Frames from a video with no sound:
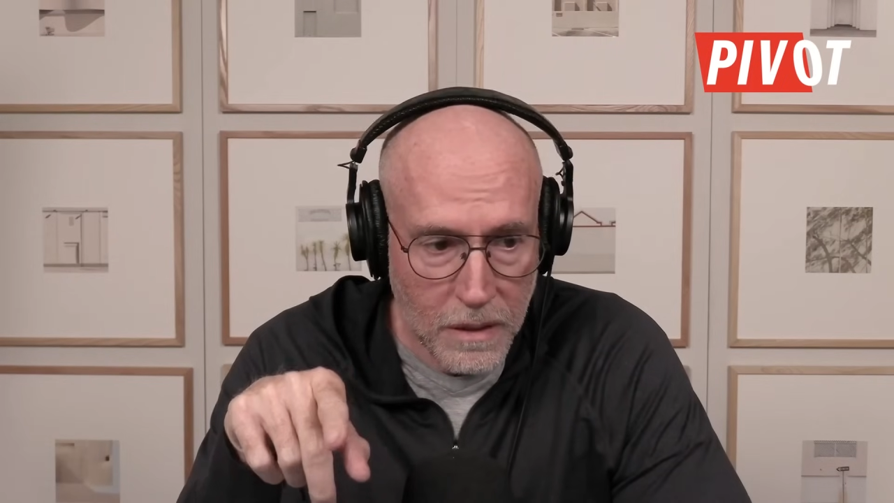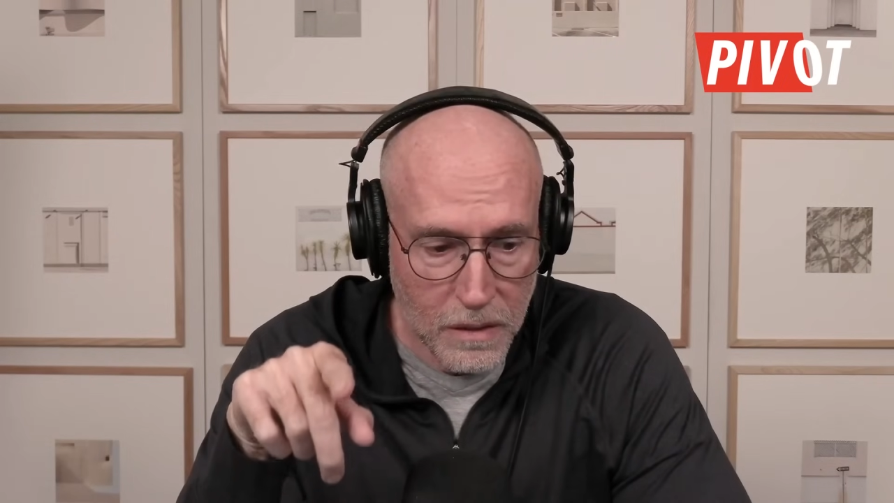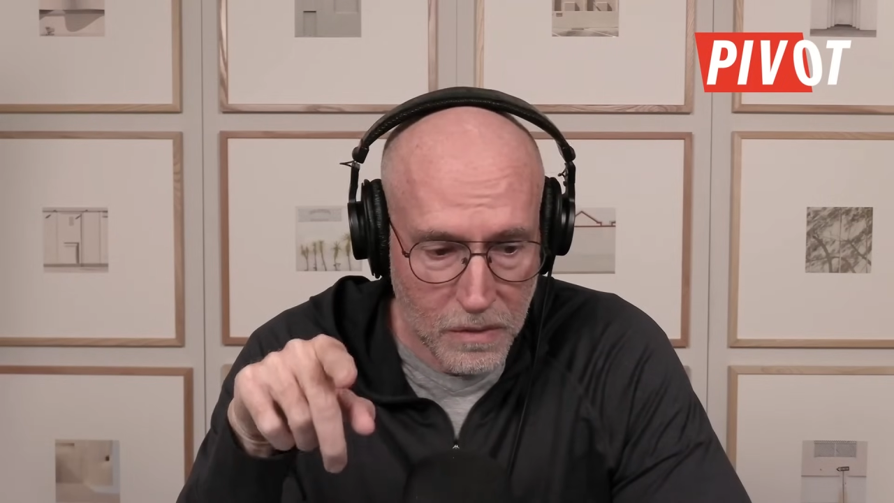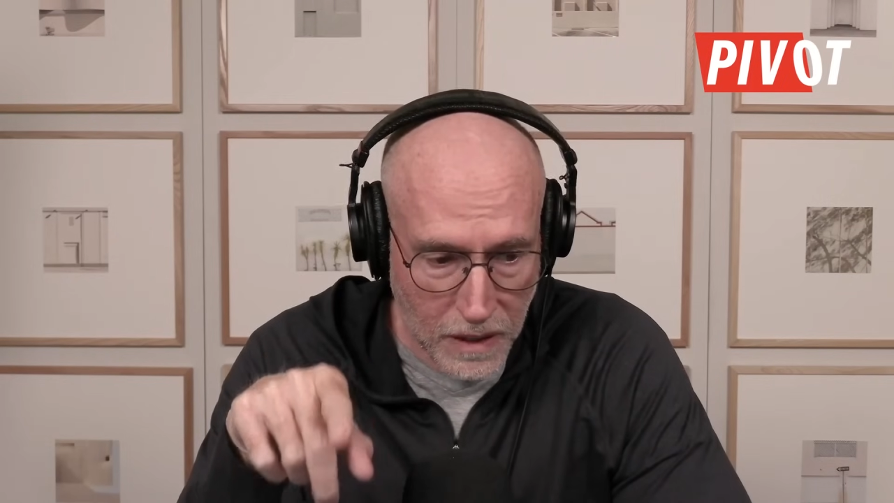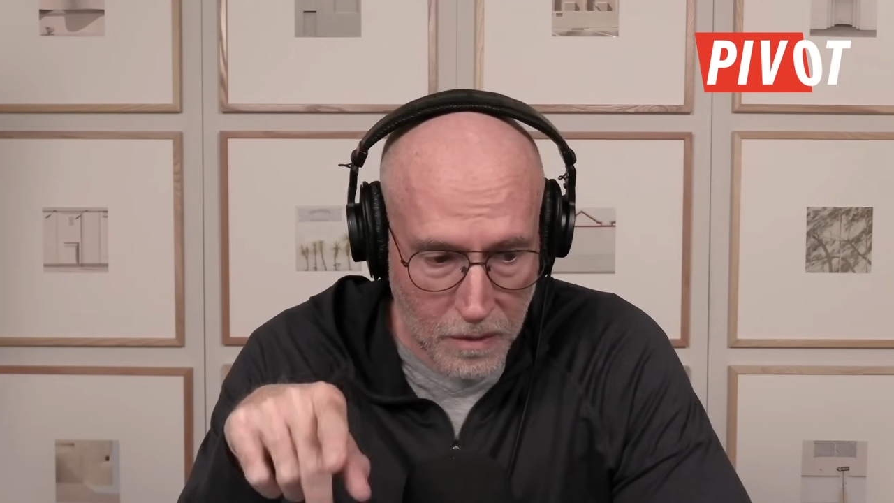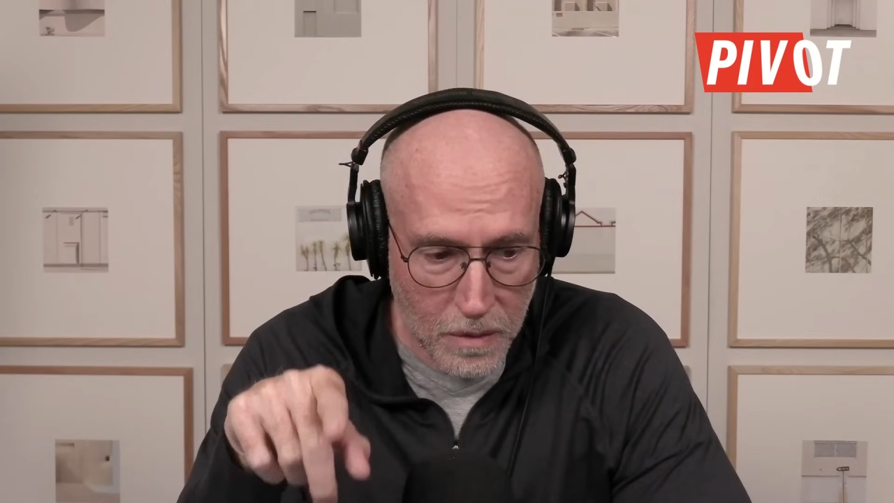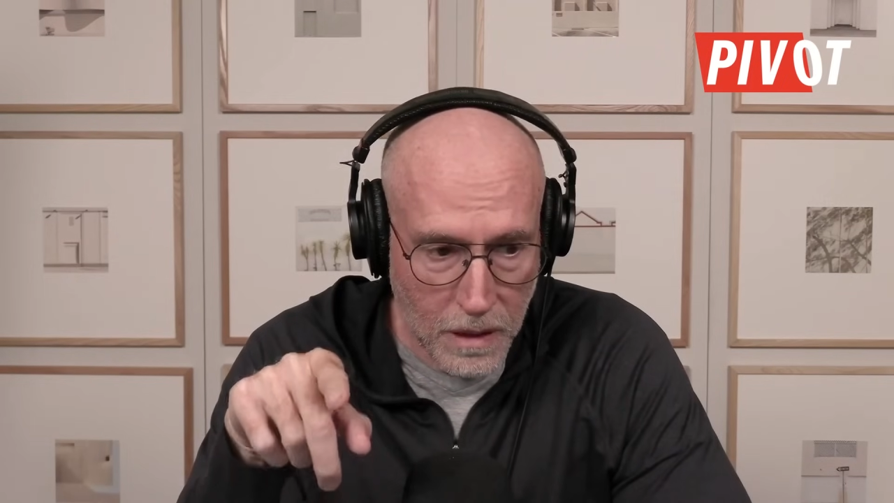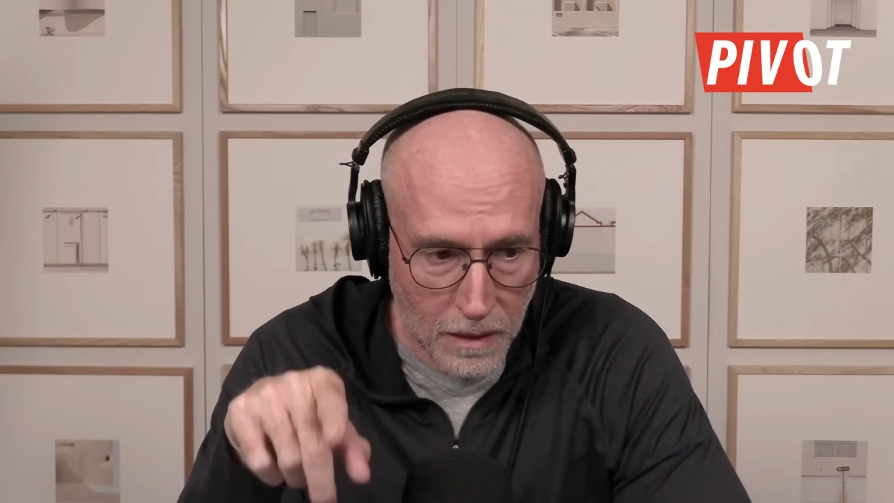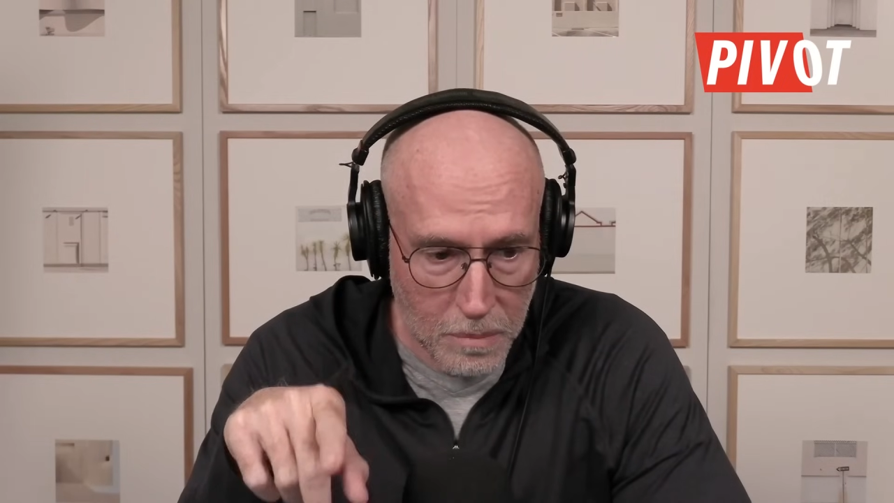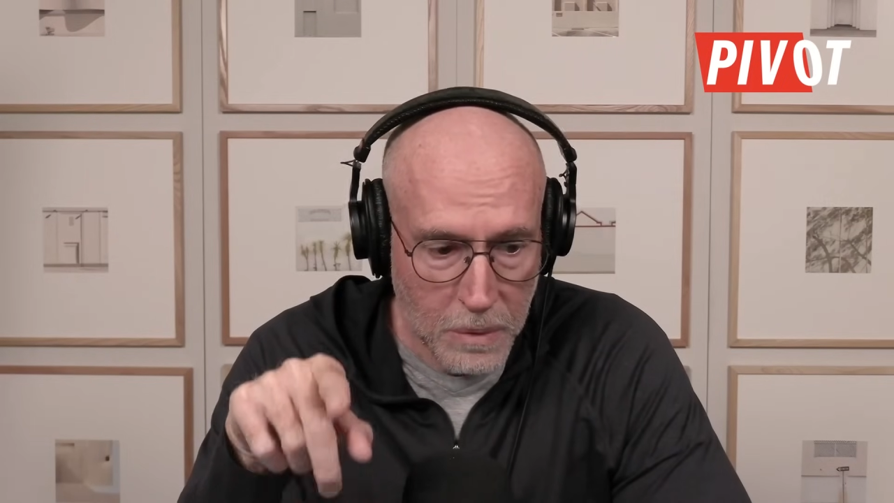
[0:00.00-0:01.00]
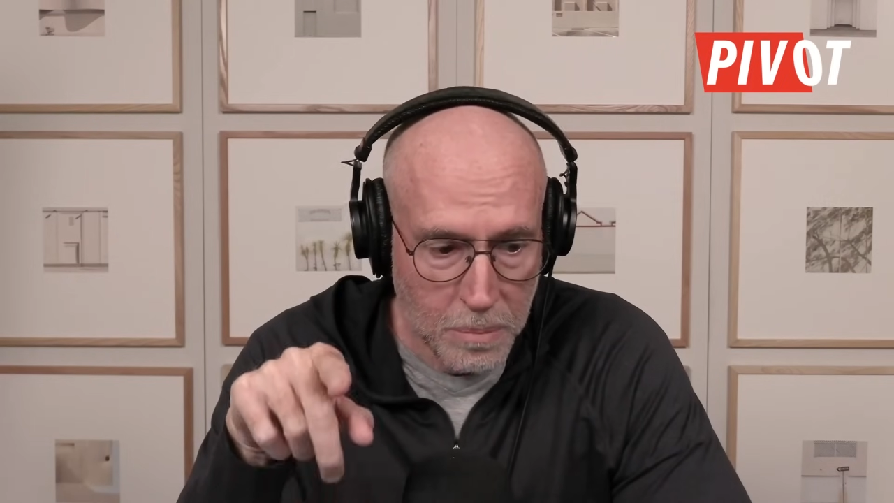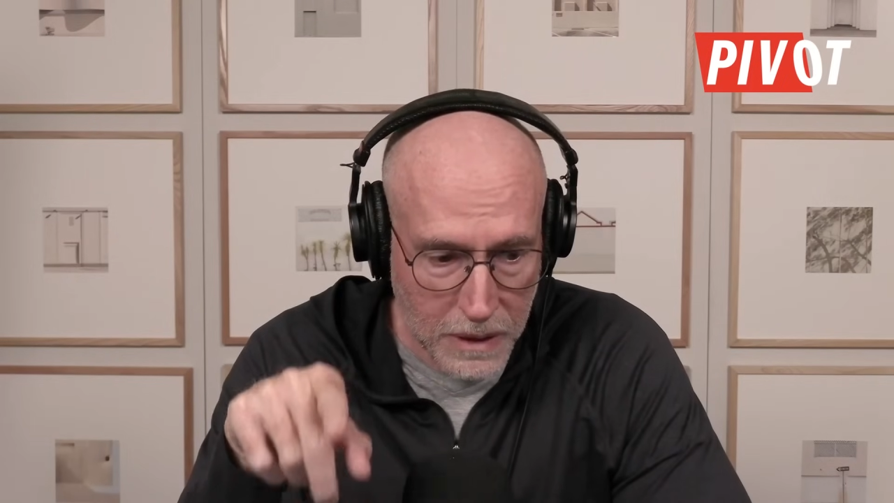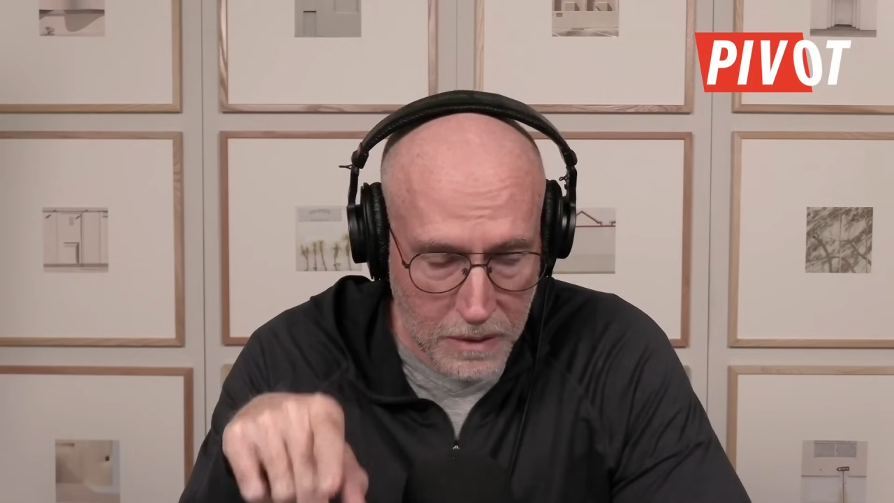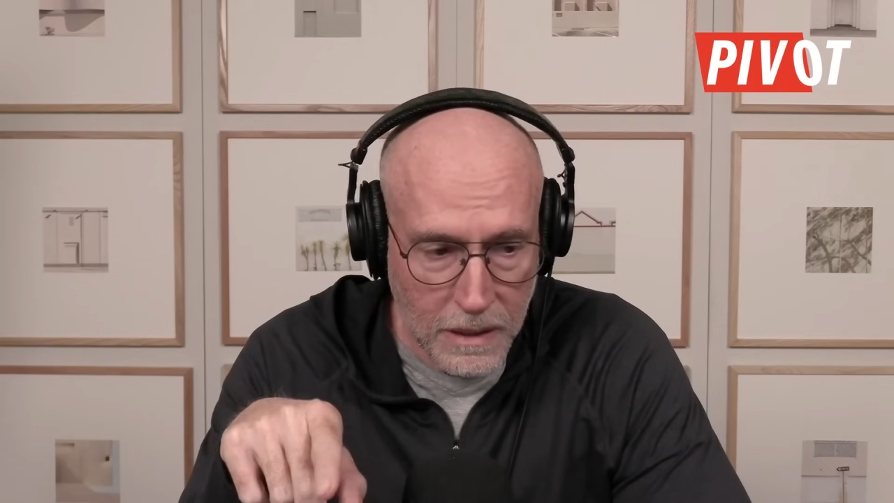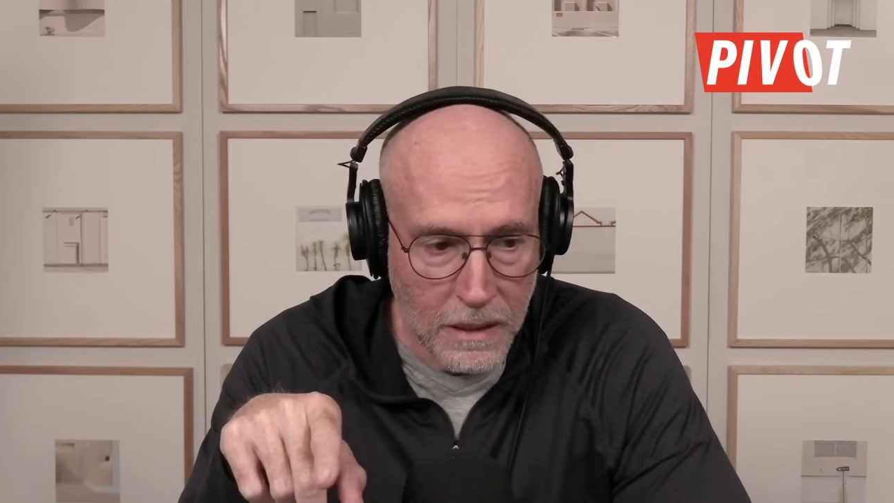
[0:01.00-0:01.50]
this federal government
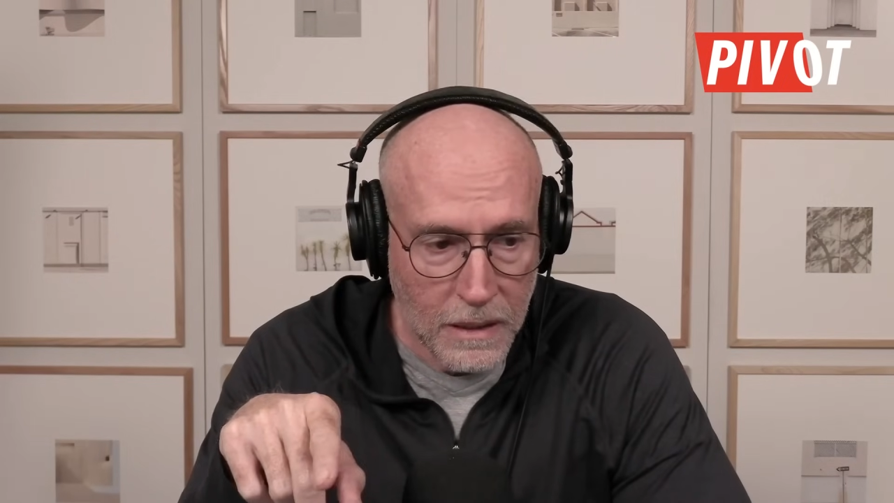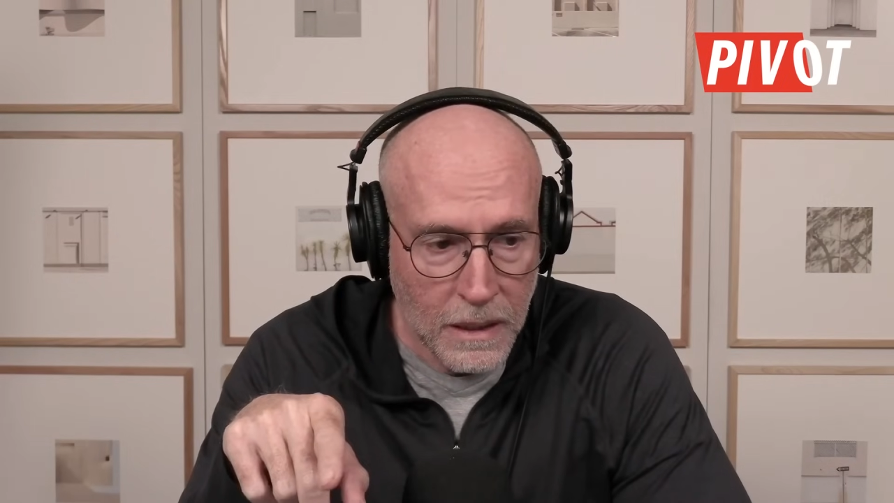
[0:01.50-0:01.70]
building.